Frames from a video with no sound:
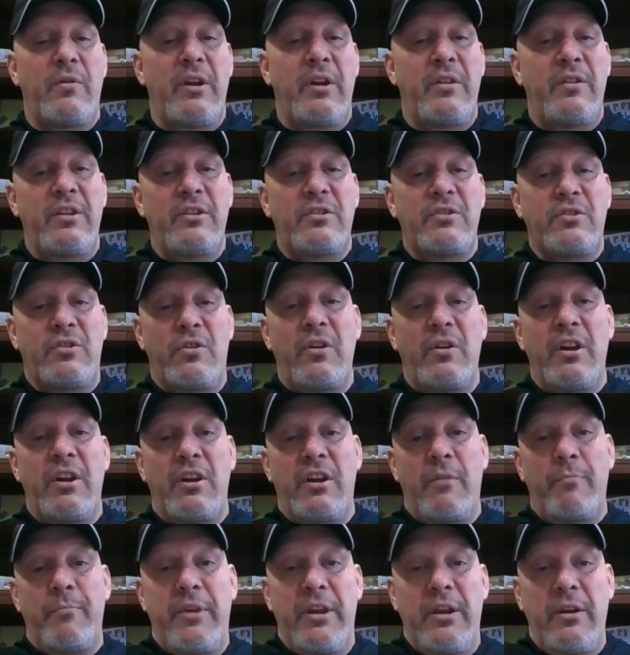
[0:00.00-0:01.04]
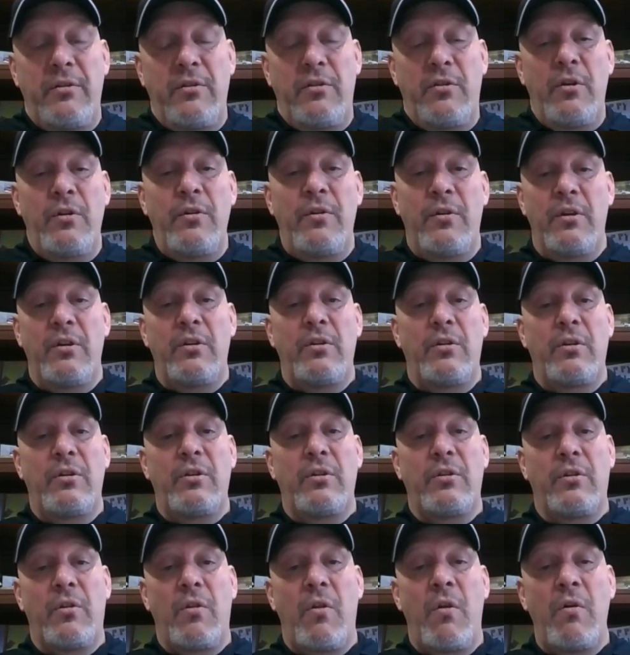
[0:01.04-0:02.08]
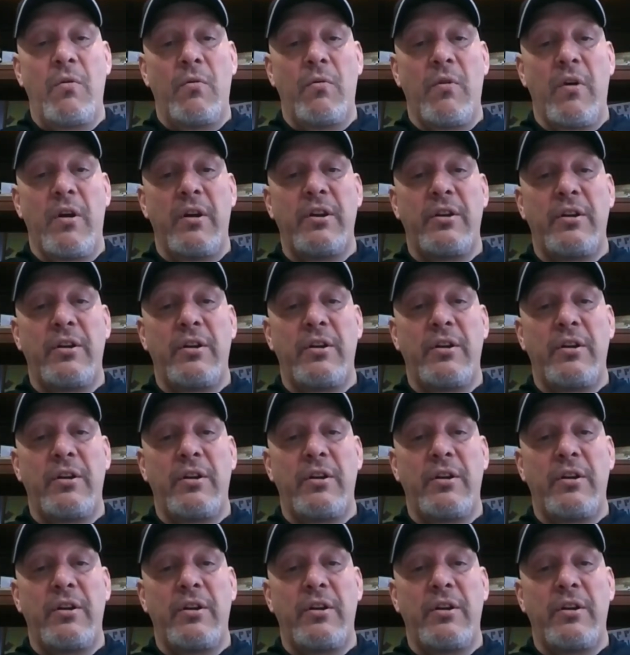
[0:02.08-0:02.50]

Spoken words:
this could end up being good in the long run.